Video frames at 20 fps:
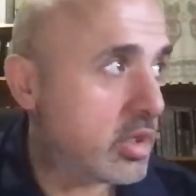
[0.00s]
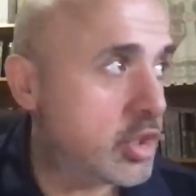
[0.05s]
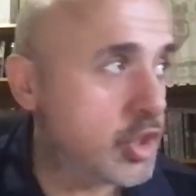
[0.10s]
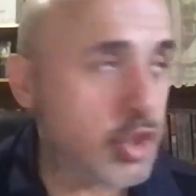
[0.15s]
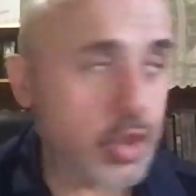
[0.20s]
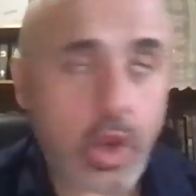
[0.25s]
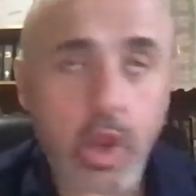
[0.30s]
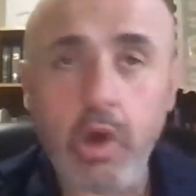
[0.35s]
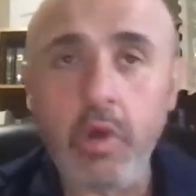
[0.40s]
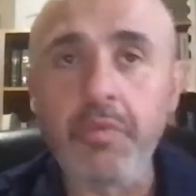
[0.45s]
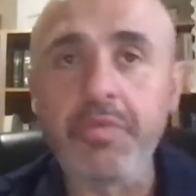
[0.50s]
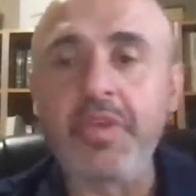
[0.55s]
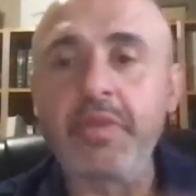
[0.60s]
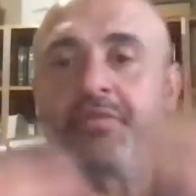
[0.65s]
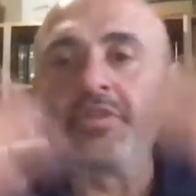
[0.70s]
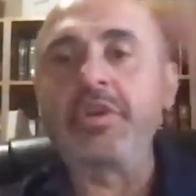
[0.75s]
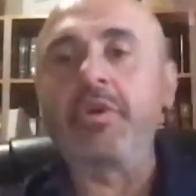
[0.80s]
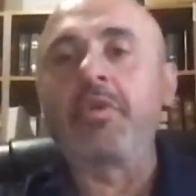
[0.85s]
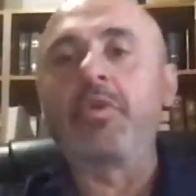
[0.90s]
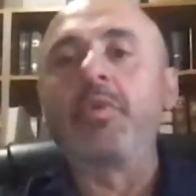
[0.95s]
droves
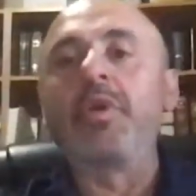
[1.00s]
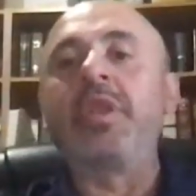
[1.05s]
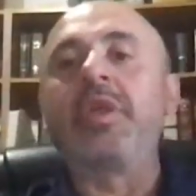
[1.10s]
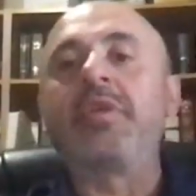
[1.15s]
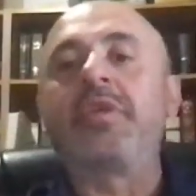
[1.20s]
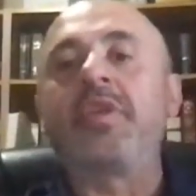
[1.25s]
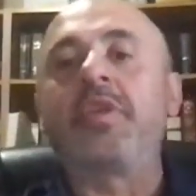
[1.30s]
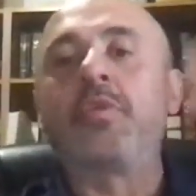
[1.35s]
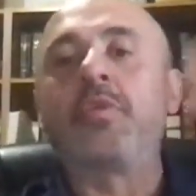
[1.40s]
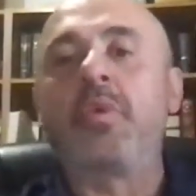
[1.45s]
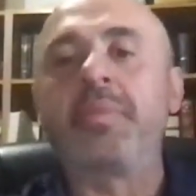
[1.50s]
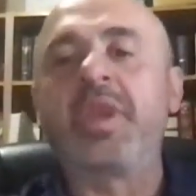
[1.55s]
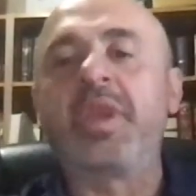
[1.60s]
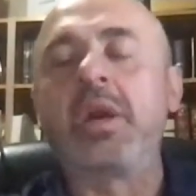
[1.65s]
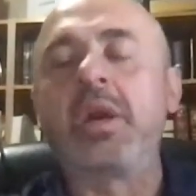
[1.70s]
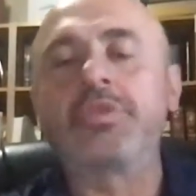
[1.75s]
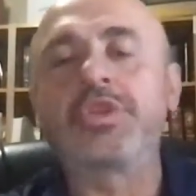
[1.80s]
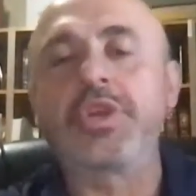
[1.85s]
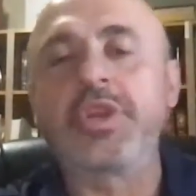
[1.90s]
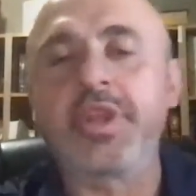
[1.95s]
of Joe's Witnesses will
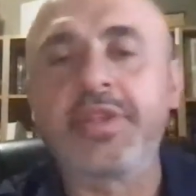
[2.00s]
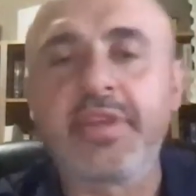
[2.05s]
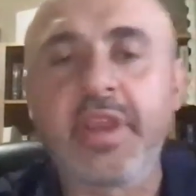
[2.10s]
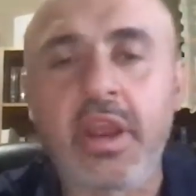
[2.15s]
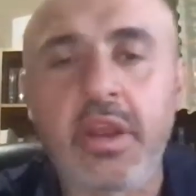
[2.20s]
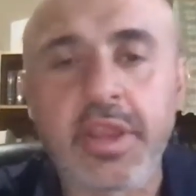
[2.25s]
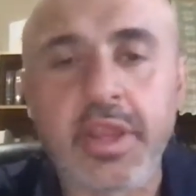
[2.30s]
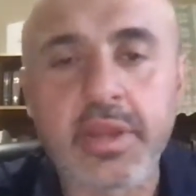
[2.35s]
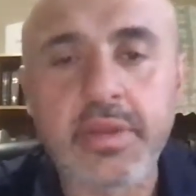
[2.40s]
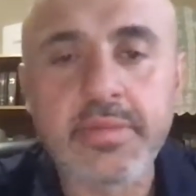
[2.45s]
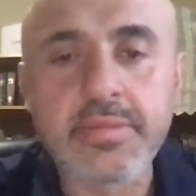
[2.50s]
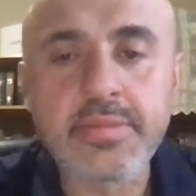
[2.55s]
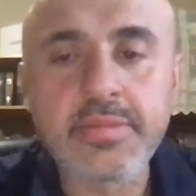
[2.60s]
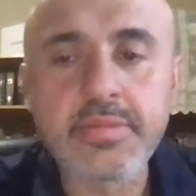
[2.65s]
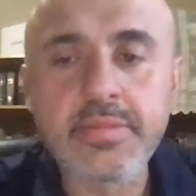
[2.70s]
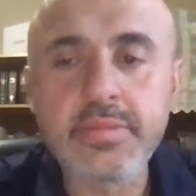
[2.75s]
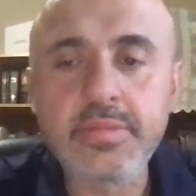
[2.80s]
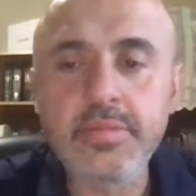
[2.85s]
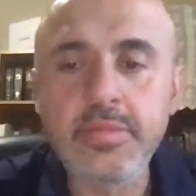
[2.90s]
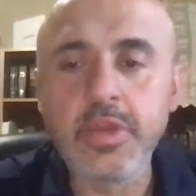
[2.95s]
become Trinitarian.
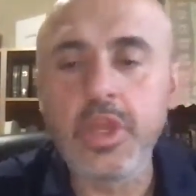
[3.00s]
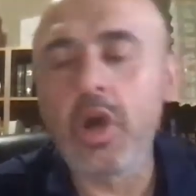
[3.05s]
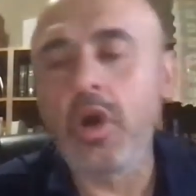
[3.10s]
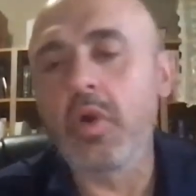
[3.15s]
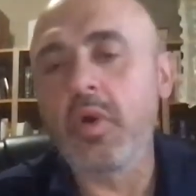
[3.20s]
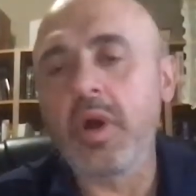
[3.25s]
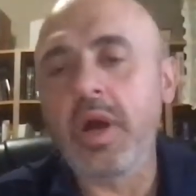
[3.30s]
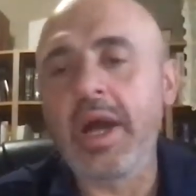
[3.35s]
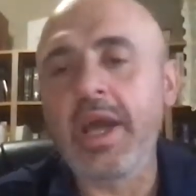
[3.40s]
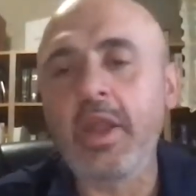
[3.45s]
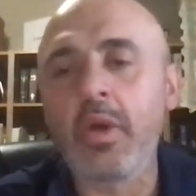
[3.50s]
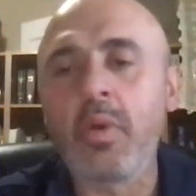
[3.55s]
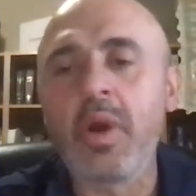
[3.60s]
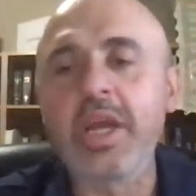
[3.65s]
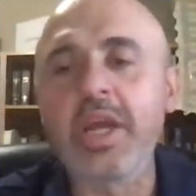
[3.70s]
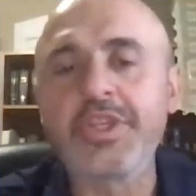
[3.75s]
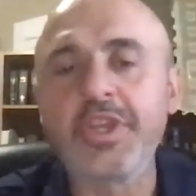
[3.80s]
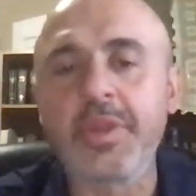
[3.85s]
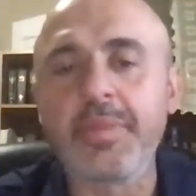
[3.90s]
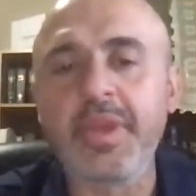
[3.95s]
No, I don't
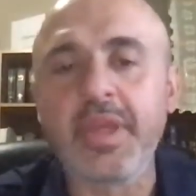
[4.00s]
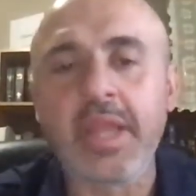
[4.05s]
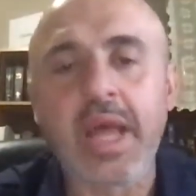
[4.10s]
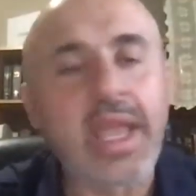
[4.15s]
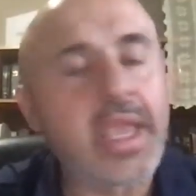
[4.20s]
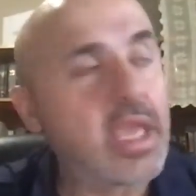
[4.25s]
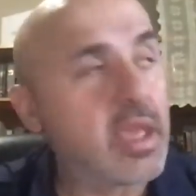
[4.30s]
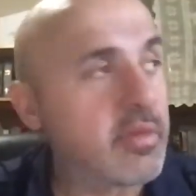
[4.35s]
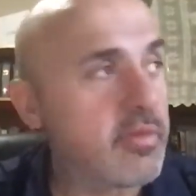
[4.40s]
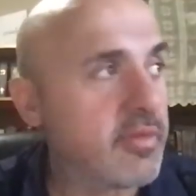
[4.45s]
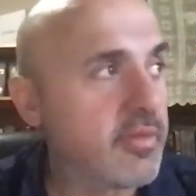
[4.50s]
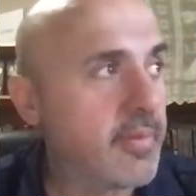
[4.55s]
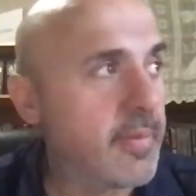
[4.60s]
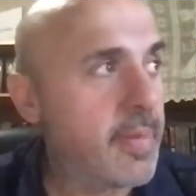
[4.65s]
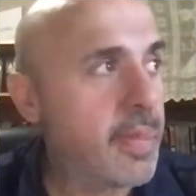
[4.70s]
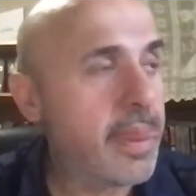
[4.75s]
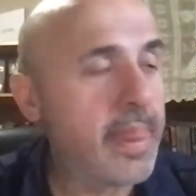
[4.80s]
want you to be naive.